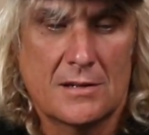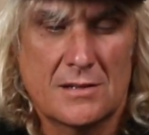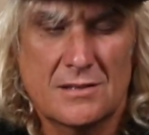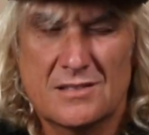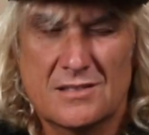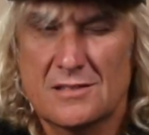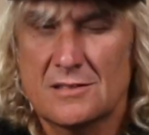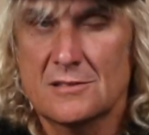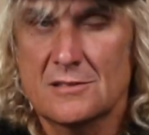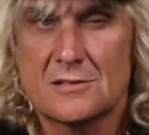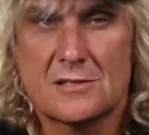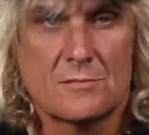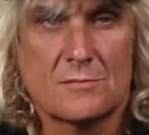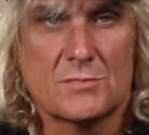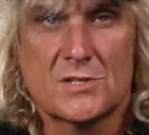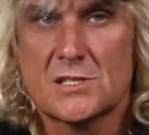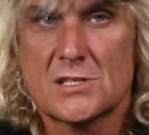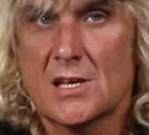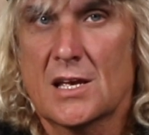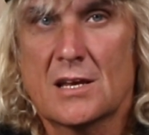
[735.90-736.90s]
He did
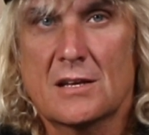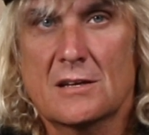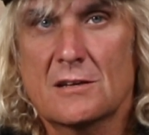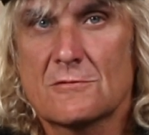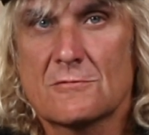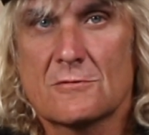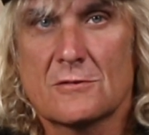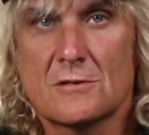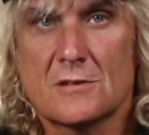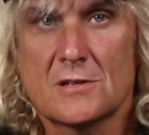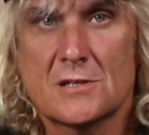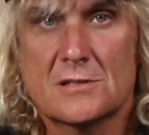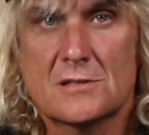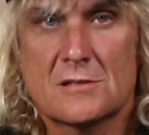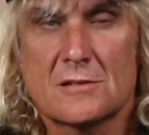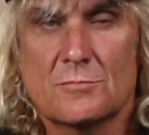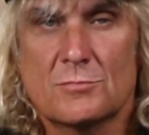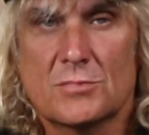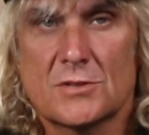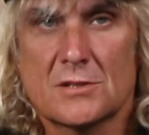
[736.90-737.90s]
some stand-in
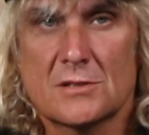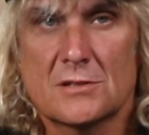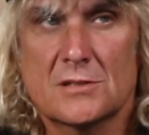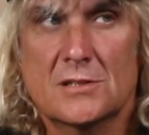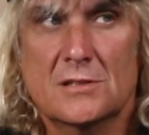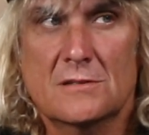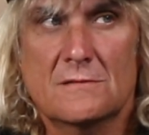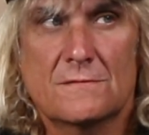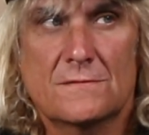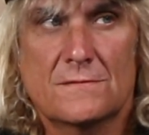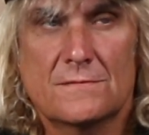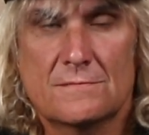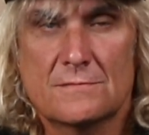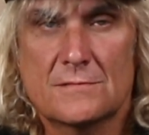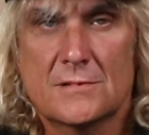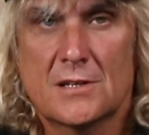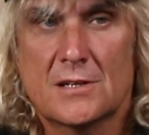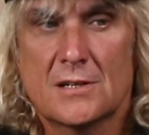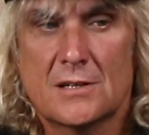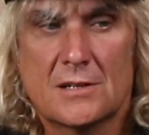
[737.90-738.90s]
rides, I believe,
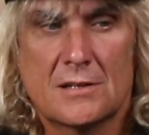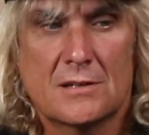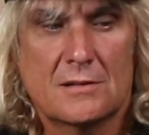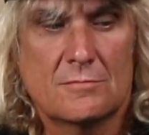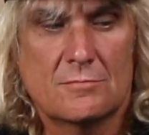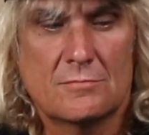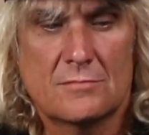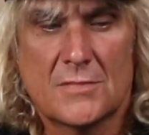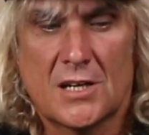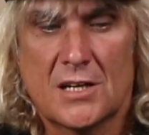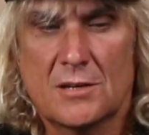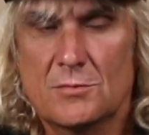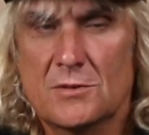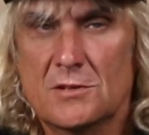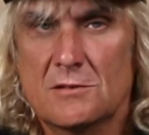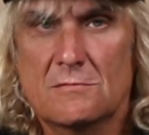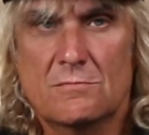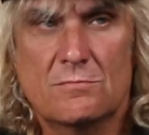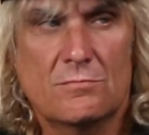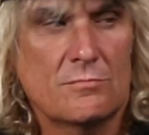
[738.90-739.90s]

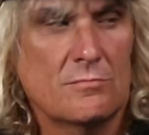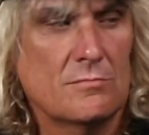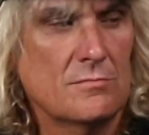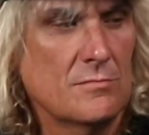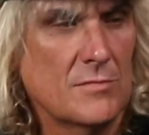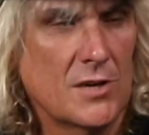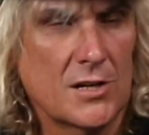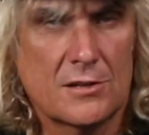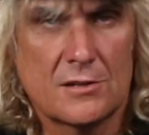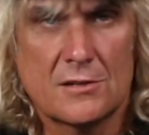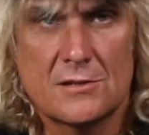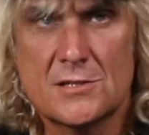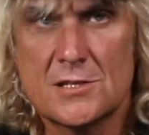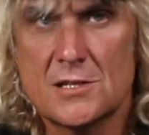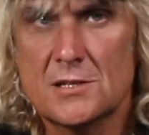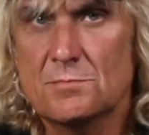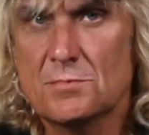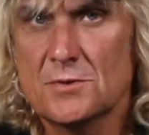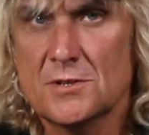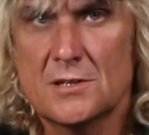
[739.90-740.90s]
maybe
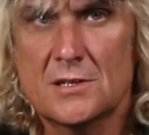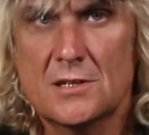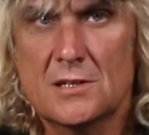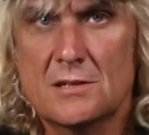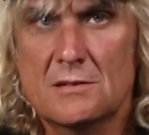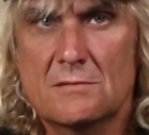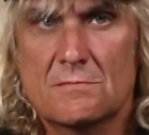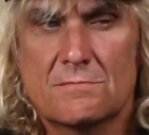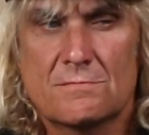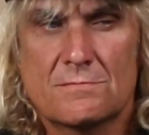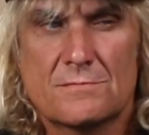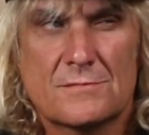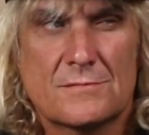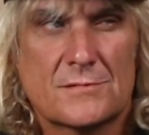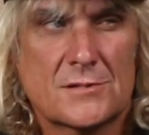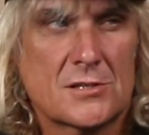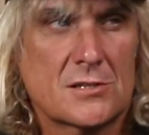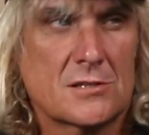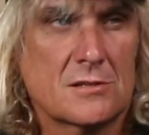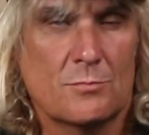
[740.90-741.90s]
MotoGP
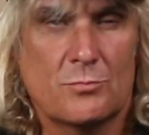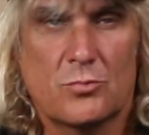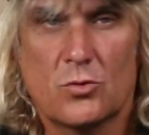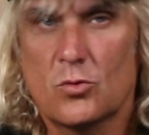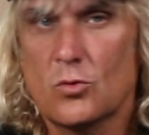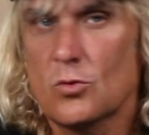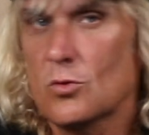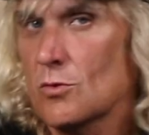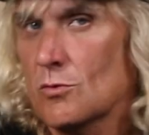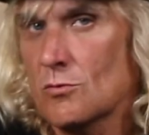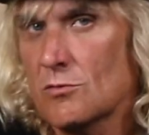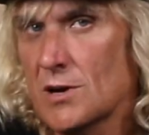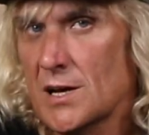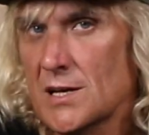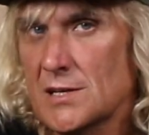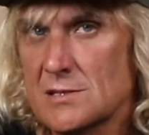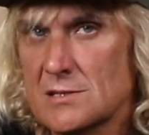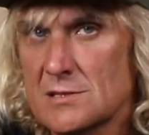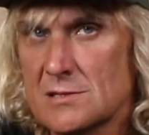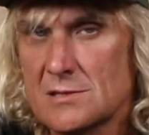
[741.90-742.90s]
support
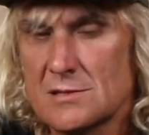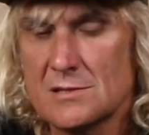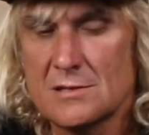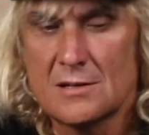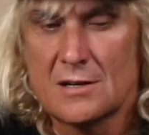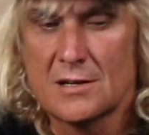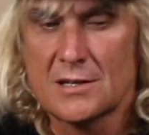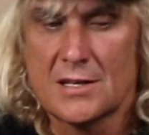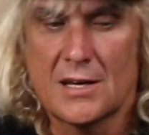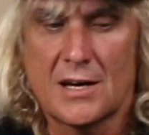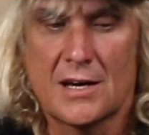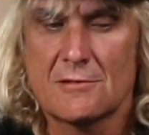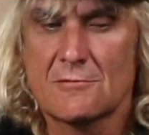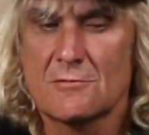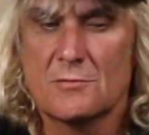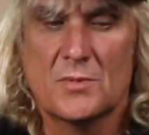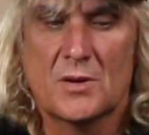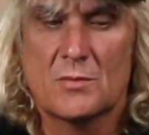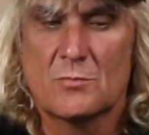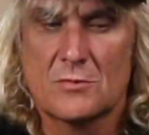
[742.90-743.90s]
race. I
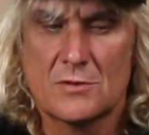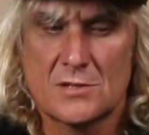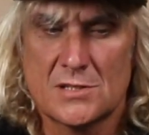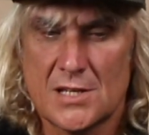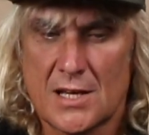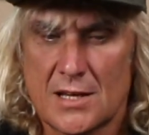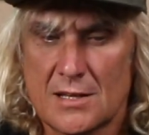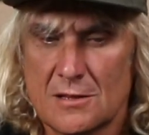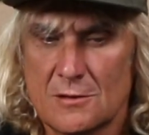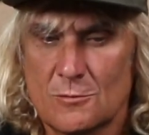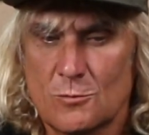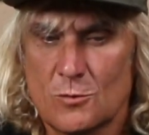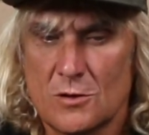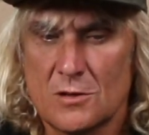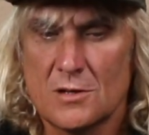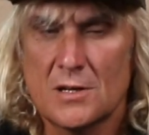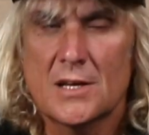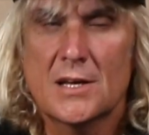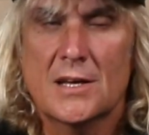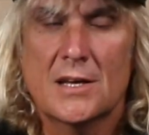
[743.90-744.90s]
can't remember exactly
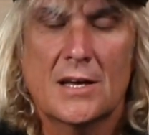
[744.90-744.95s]
what.